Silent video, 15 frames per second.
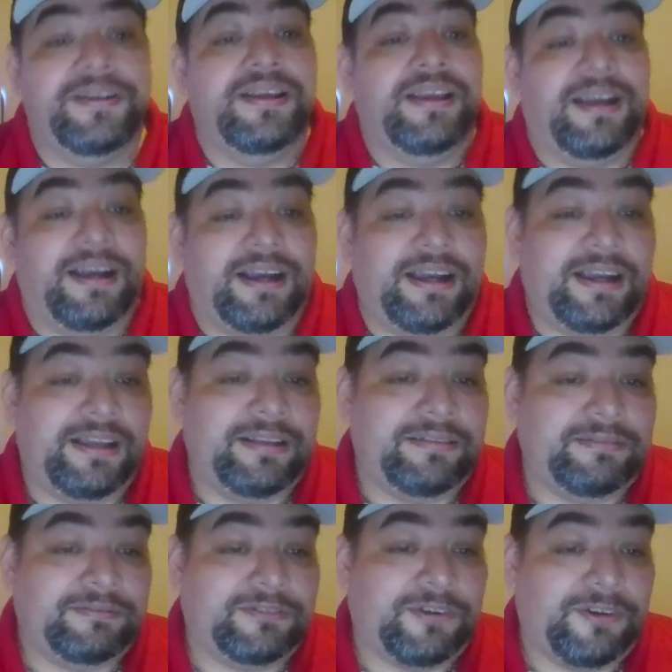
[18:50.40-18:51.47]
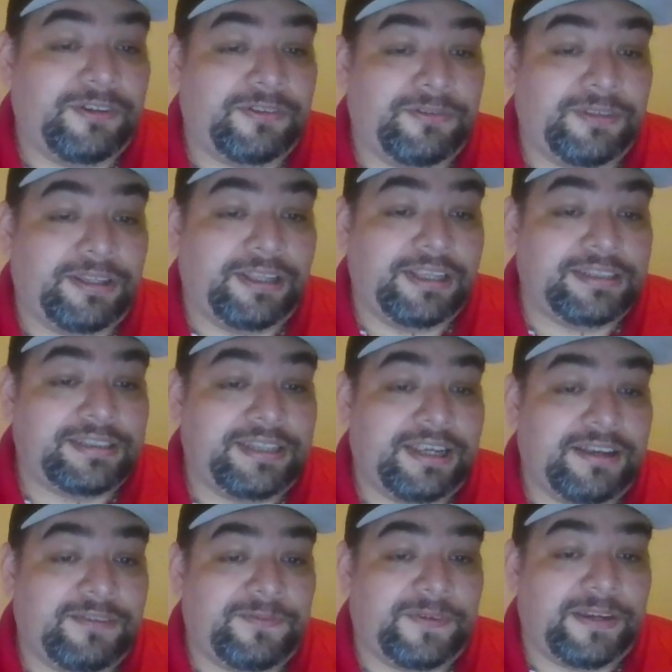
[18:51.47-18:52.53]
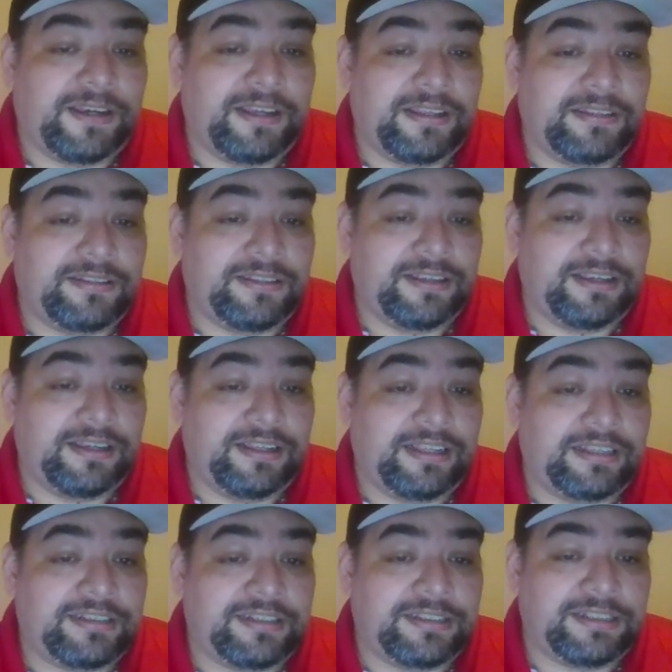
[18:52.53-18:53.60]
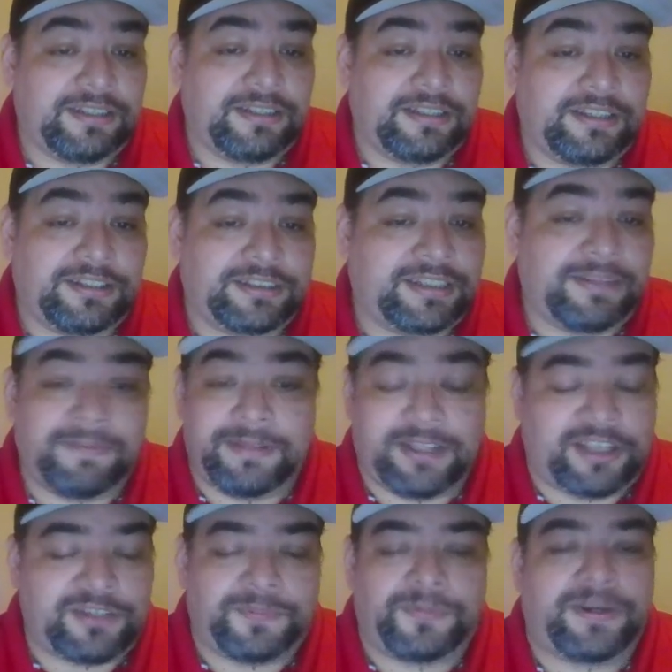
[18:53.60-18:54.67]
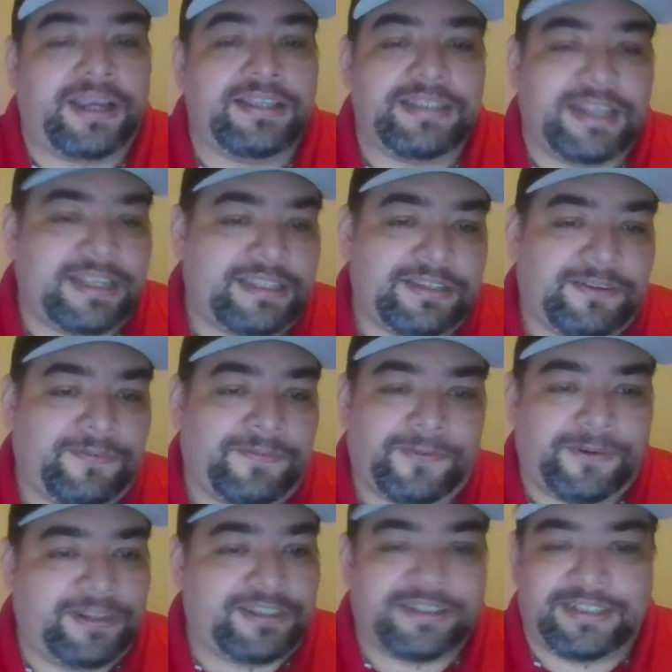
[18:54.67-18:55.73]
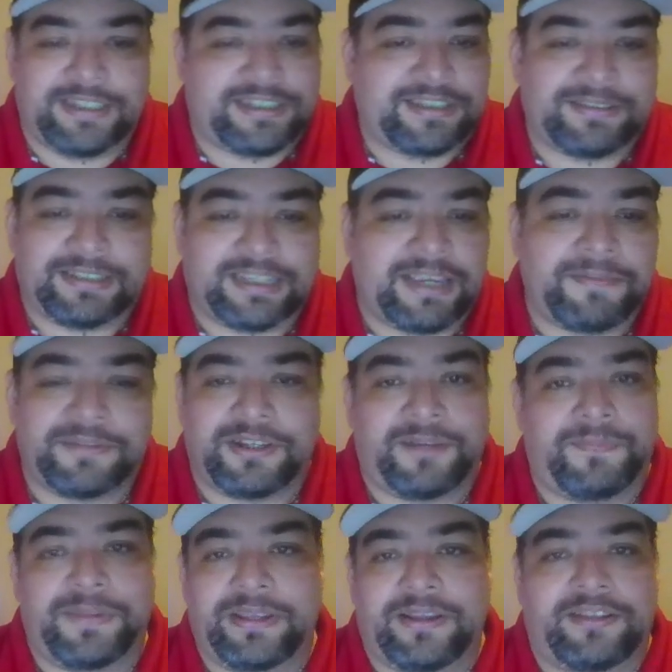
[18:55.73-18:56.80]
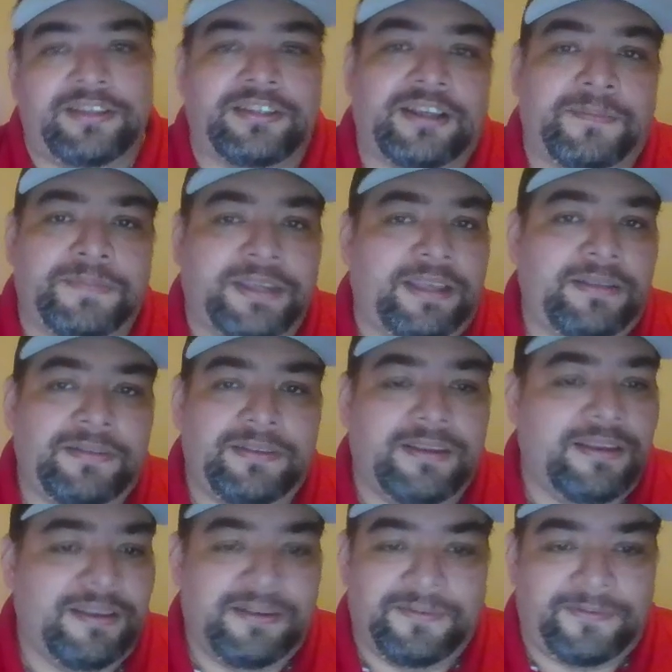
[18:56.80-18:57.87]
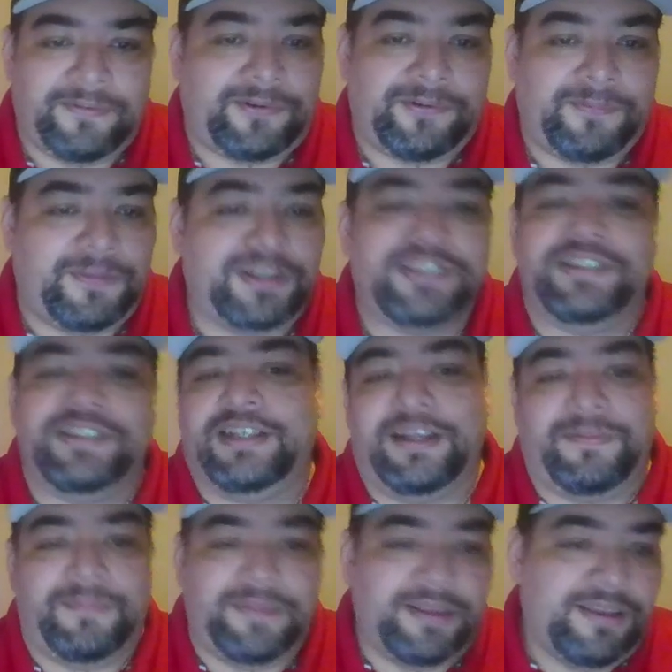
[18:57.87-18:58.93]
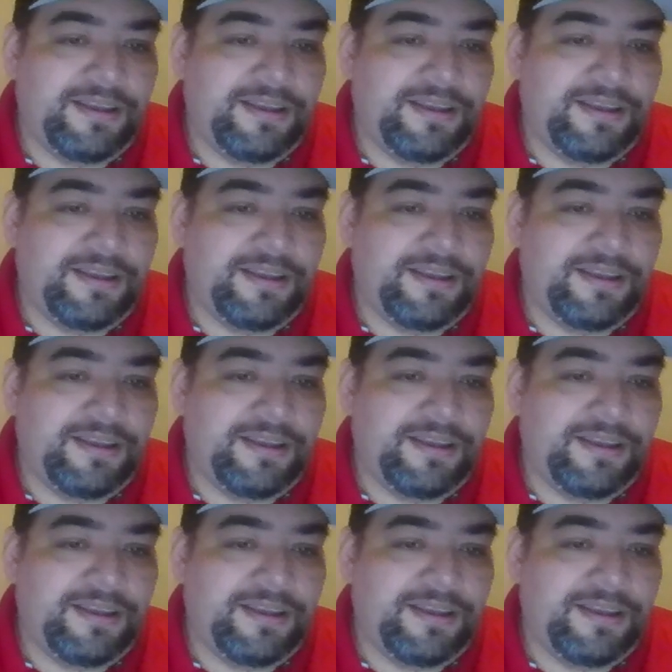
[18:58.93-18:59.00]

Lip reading: Going through the list now, Legend of Zelda: Tears of the Kingdom. Not surprised that it's still 4. This game's gonna be on the top 10 for months to come.